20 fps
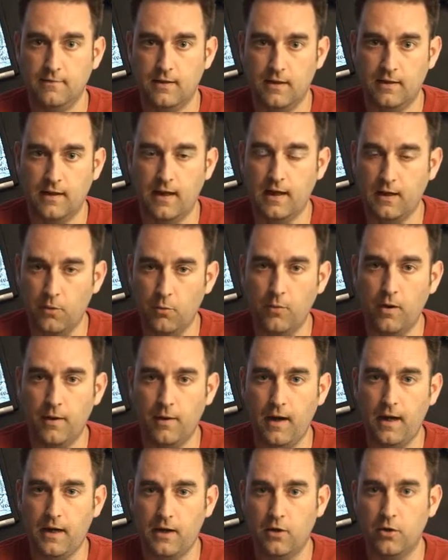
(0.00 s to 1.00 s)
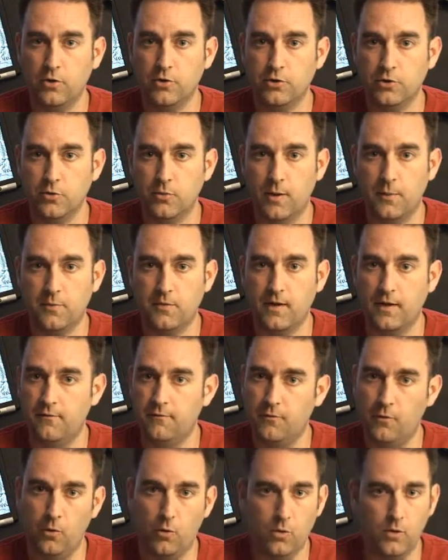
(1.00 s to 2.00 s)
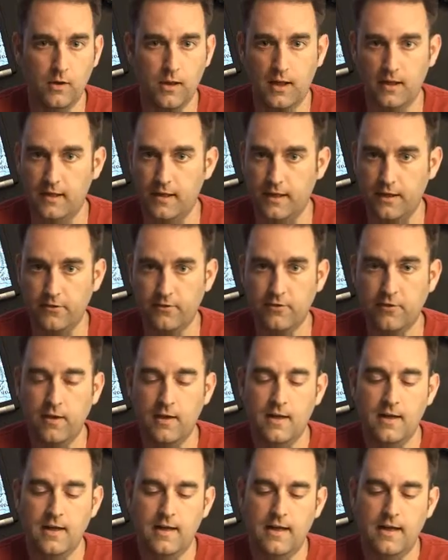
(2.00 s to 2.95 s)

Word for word: As I can, I can host your website for a whole lot less